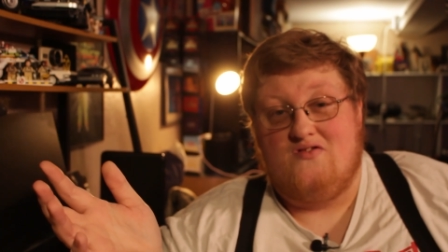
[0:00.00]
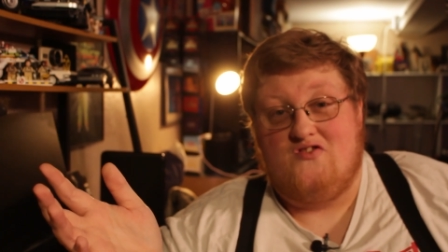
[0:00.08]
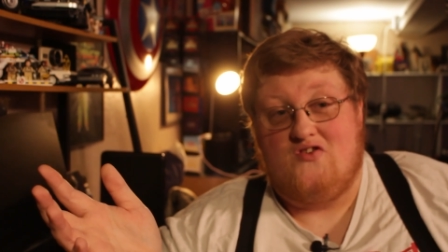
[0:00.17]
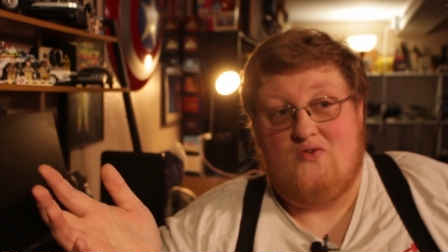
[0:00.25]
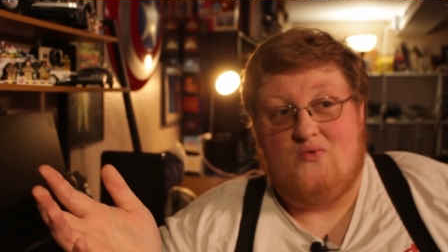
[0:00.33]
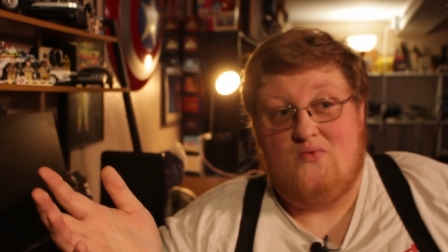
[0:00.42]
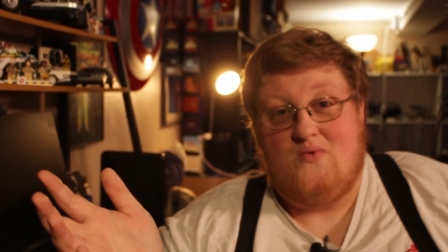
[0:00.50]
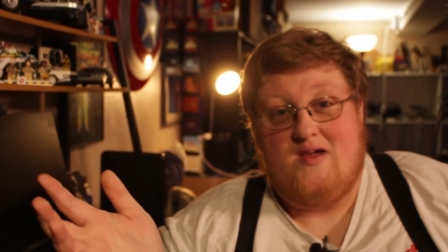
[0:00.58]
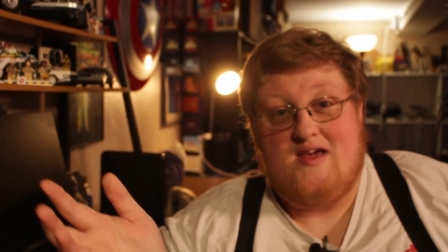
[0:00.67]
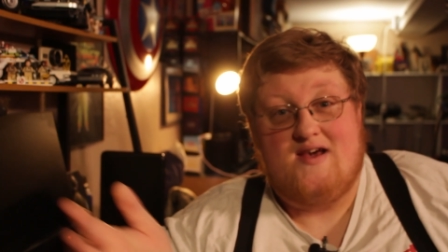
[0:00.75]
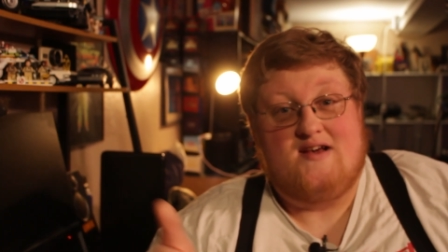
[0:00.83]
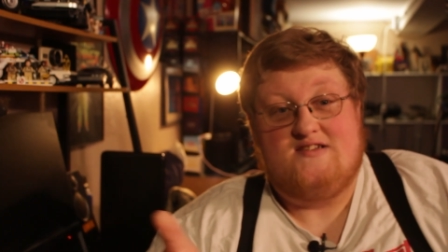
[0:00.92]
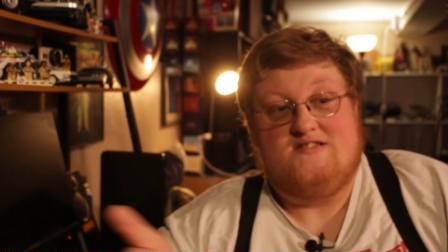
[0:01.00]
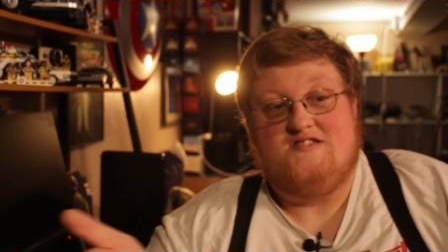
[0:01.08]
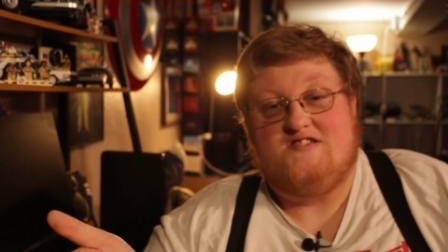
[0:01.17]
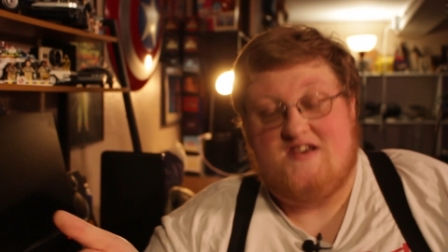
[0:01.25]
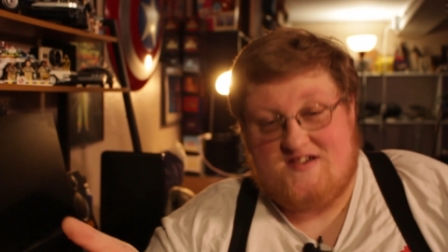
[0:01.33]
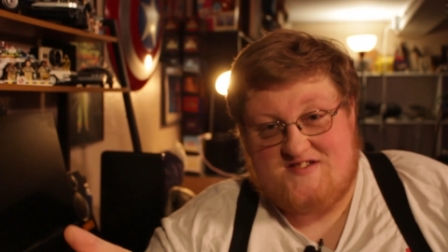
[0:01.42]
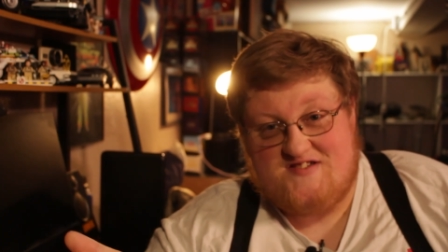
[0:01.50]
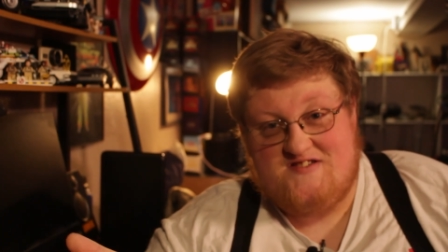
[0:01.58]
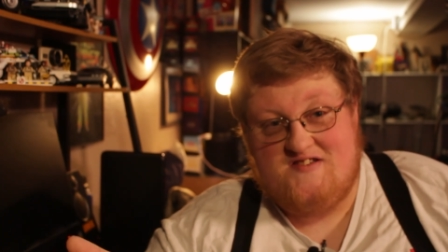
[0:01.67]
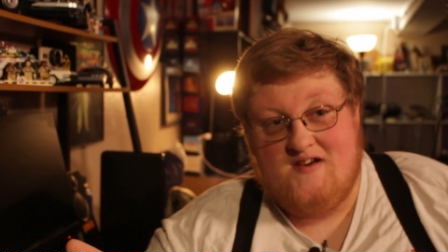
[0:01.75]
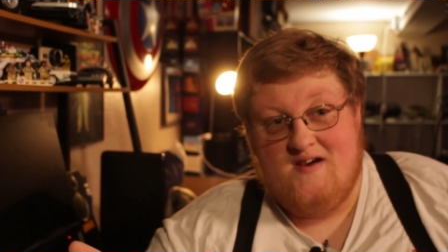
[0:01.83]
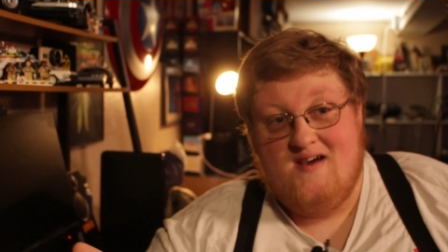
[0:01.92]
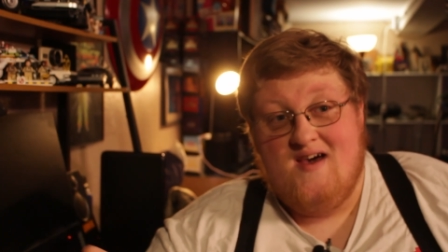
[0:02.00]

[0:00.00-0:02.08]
to exist